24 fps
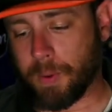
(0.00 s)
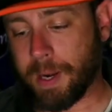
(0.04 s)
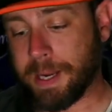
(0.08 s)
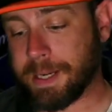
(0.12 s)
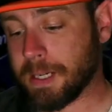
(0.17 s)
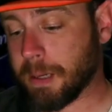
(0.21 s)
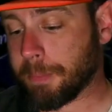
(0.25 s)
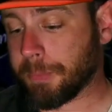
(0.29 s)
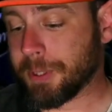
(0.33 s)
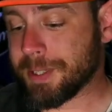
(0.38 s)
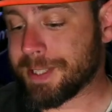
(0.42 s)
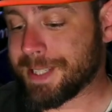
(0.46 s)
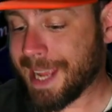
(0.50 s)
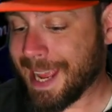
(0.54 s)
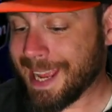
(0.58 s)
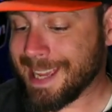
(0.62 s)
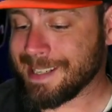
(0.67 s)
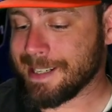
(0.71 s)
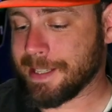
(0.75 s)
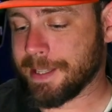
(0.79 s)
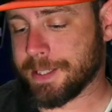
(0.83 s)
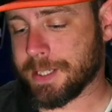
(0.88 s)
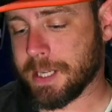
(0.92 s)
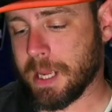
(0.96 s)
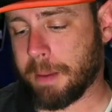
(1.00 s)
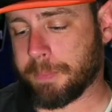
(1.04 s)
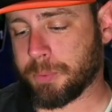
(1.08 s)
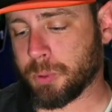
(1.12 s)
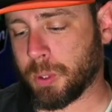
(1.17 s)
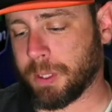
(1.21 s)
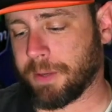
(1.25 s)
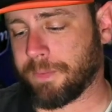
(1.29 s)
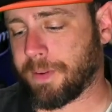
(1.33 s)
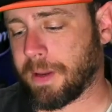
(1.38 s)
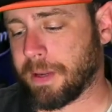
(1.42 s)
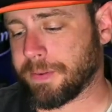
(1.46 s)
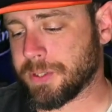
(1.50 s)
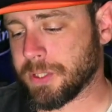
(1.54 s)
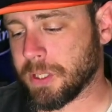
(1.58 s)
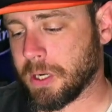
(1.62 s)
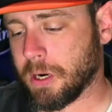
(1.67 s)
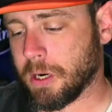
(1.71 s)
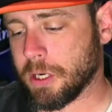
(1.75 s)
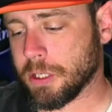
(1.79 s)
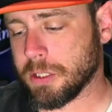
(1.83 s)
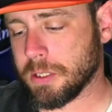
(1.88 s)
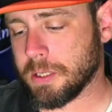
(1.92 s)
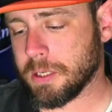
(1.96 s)
Ranked number 10 in the top 25
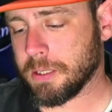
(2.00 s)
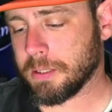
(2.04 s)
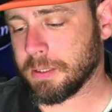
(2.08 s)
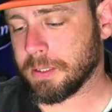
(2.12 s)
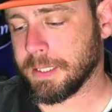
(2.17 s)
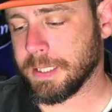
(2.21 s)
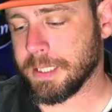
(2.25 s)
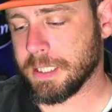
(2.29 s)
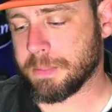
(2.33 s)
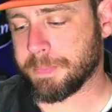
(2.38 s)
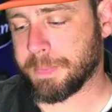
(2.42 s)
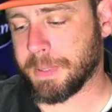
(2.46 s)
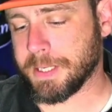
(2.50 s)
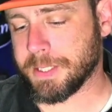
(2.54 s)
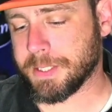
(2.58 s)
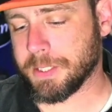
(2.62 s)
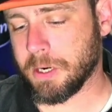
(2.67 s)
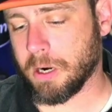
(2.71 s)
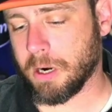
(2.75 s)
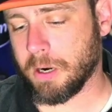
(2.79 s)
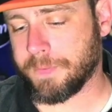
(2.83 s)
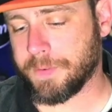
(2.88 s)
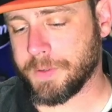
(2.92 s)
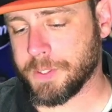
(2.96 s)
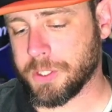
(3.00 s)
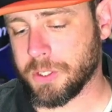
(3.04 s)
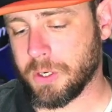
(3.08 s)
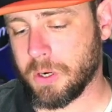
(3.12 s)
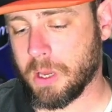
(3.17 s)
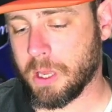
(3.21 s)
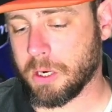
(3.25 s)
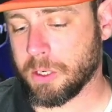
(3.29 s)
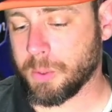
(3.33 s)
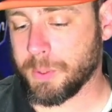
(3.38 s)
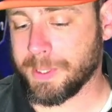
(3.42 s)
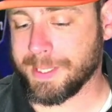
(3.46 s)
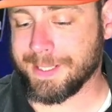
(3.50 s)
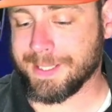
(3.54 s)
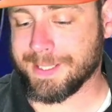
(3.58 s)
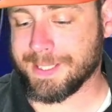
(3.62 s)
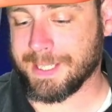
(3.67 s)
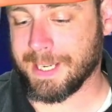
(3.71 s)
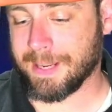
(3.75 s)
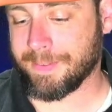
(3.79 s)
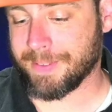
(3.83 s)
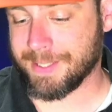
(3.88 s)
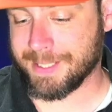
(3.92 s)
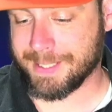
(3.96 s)
cigars list by Cigar Aficionado in
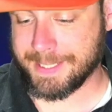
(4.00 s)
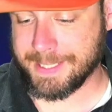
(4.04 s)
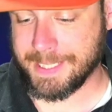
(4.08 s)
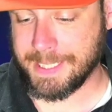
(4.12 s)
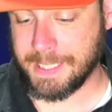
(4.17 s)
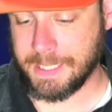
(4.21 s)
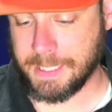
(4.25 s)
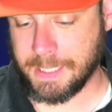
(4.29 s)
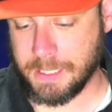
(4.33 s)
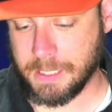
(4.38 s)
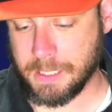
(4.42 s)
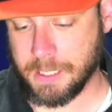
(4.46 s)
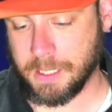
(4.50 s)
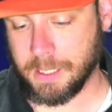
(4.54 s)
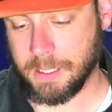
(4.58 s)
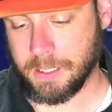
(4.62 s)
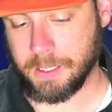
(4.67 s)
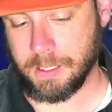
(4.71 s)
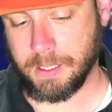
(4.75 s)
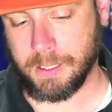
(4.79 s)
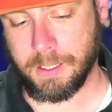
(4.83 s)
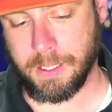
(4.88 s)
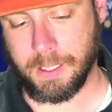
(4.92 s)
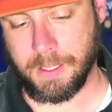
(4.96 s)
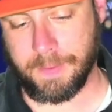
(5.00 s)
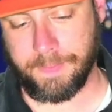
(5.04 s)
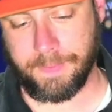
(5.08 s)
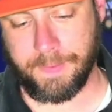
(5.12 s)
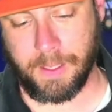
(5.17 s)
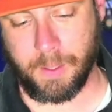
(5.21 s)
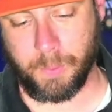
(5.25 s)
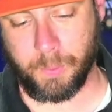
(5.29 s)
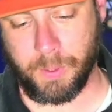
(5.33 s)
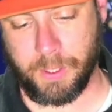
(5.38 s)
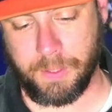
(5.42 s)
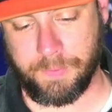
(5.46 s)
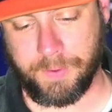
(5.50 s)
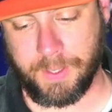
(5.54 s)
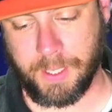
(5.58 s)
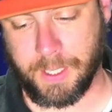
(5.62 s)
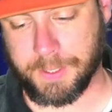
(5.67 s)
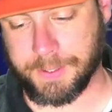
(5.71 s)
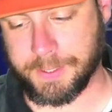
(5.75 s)
17. And then we've